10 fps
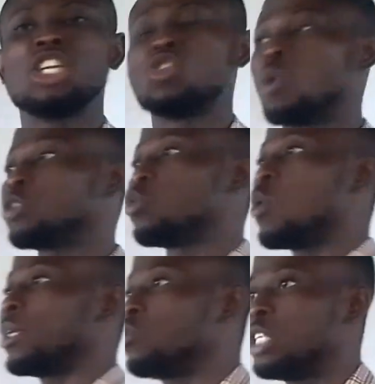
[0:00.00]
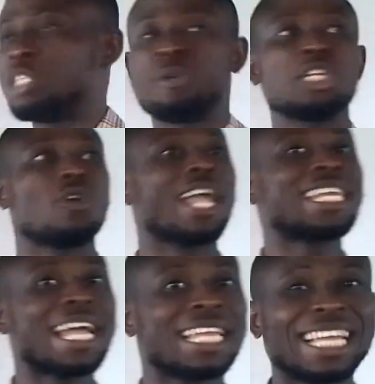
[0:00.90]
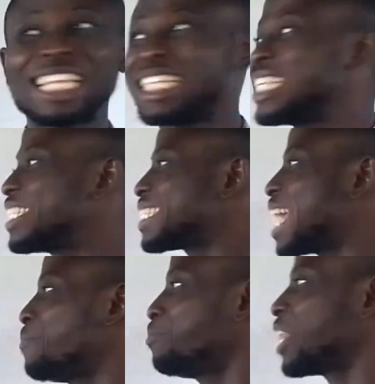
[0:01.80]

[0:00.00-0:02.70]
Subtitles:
You want to go and do this, bring your NIN. The same